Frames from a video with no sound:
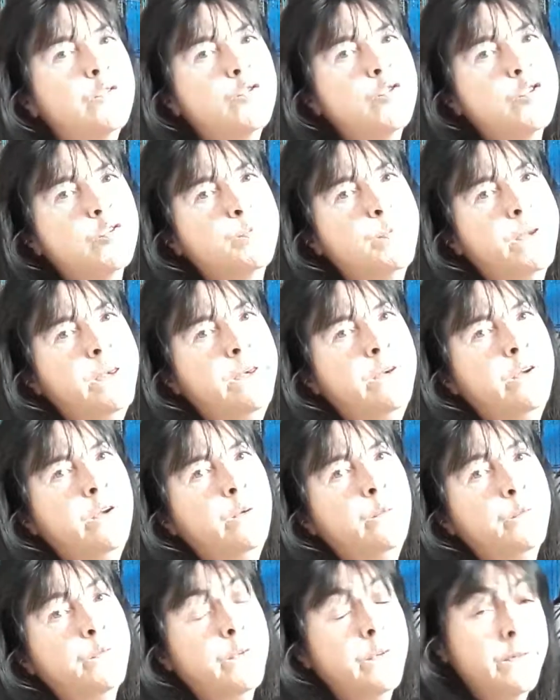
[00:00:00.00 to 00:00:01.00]
just been
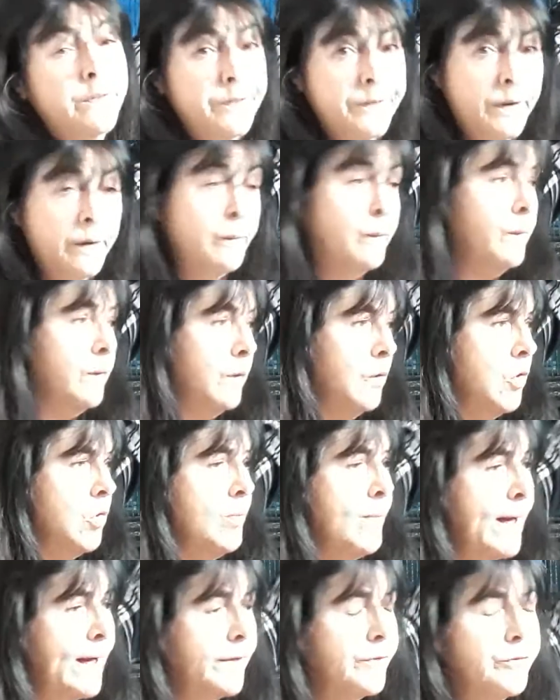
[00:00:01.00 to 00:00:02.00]
neutered, so all
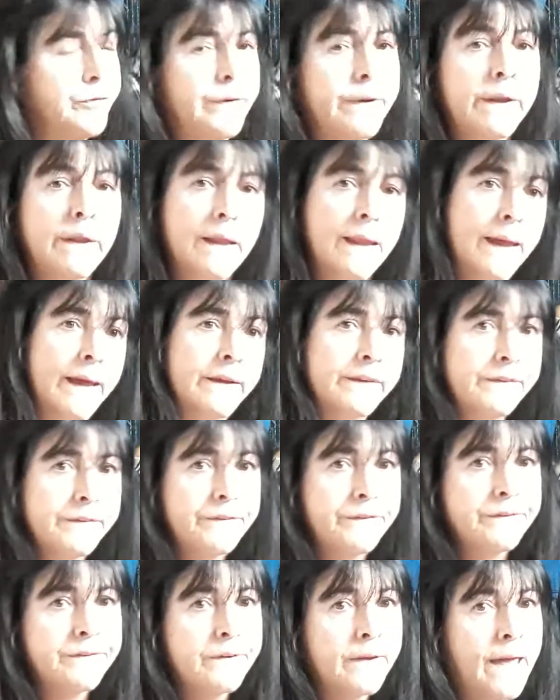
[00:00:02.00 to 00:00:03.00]
my 3
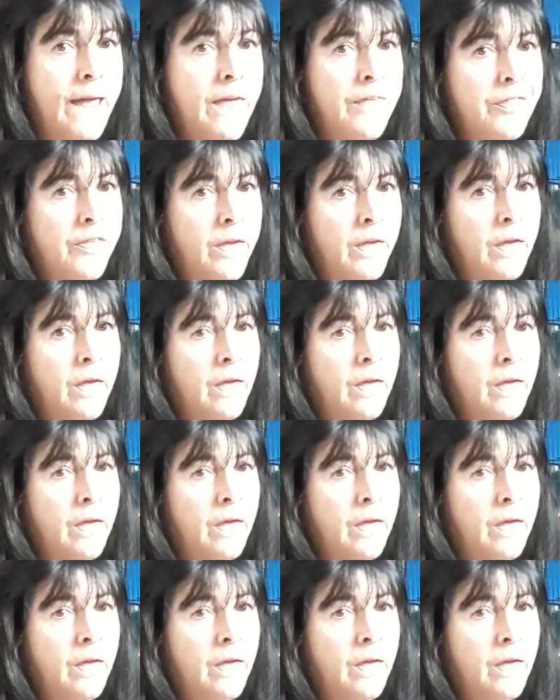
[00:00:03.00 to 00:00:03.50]
gliders are together.